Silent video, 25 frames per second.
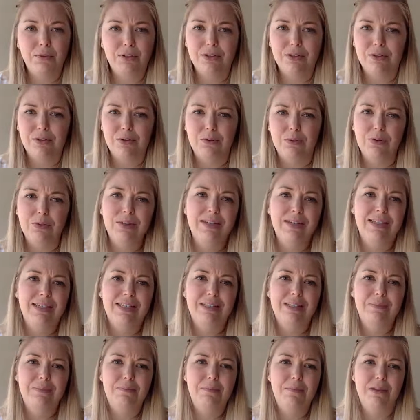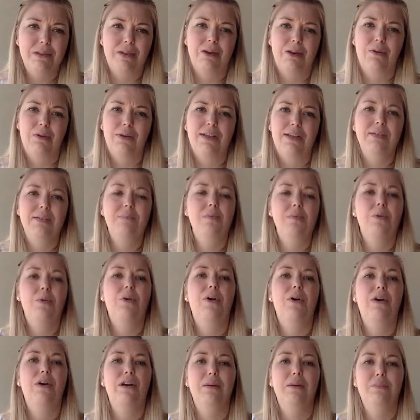to
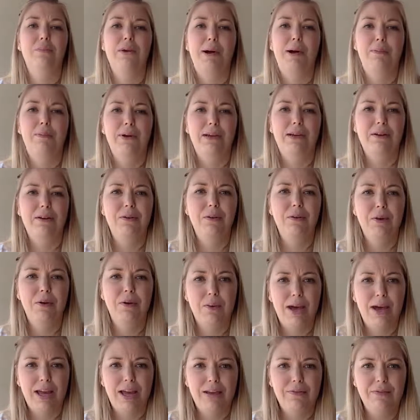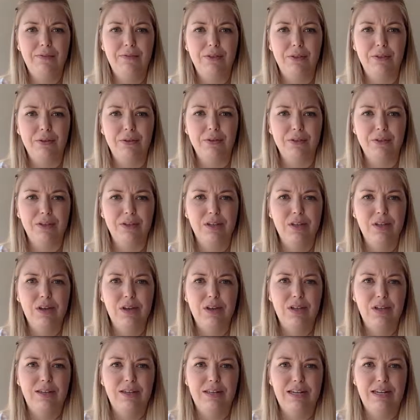explore in a public way. For those
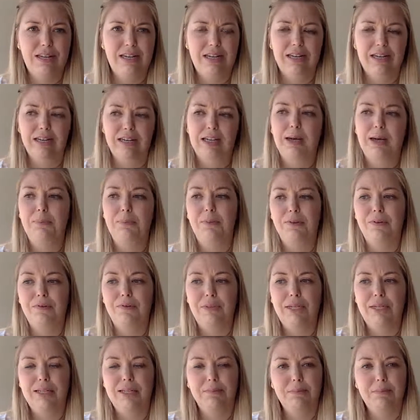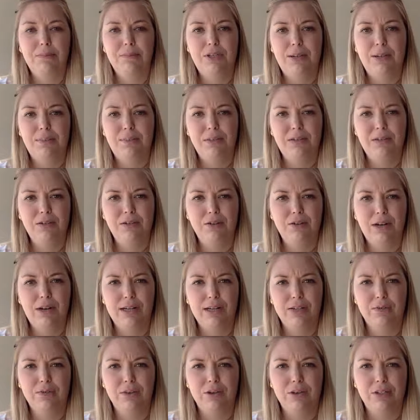needing a couple of tips and
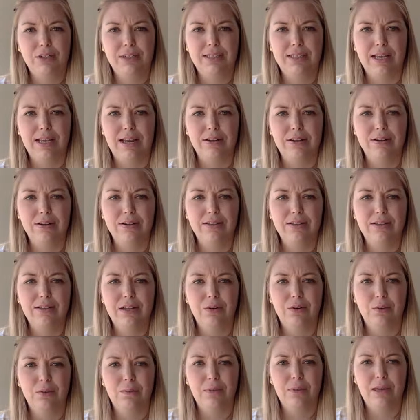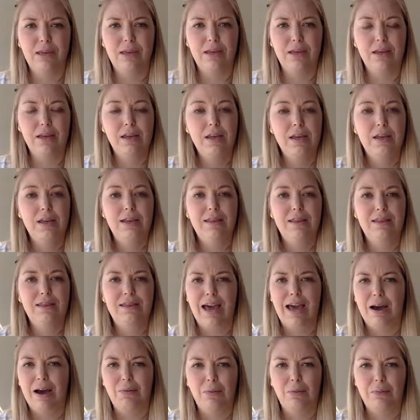tricks for designers,
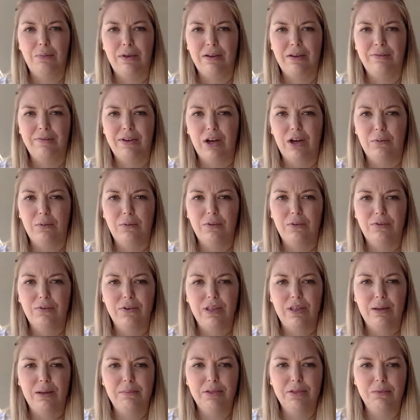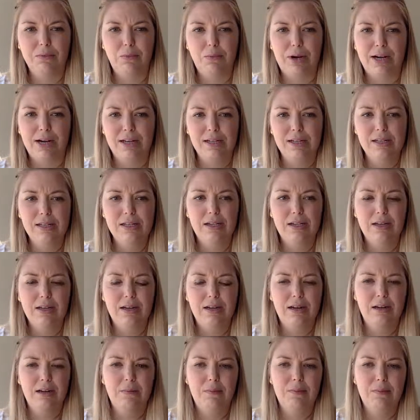that will be available for them as well.
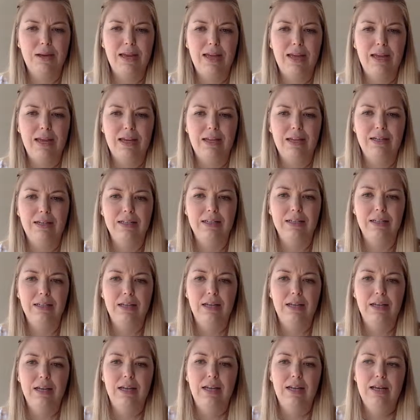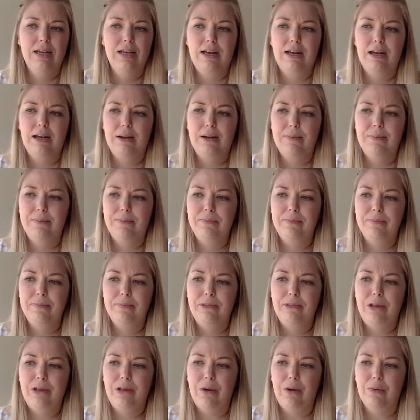And
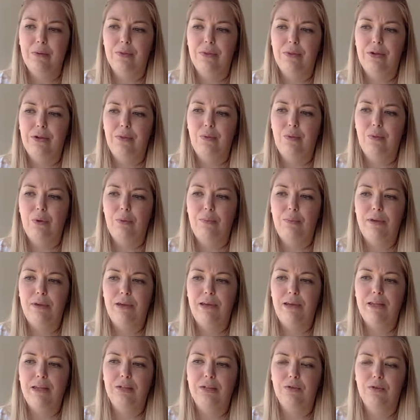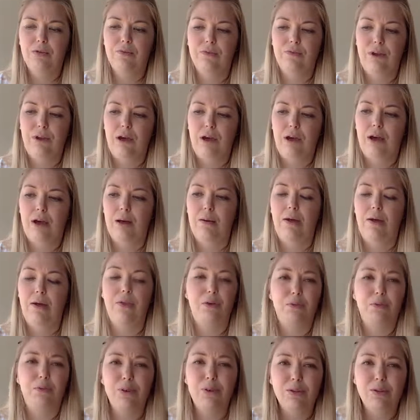there will be sort of
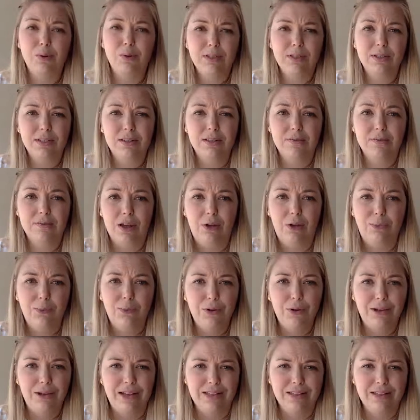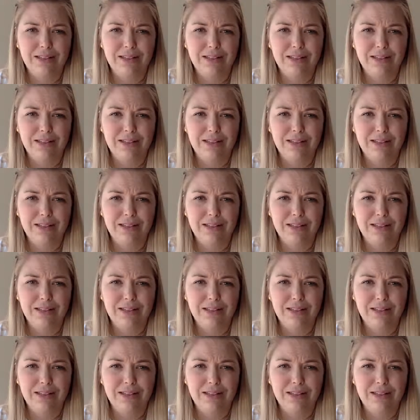other resources available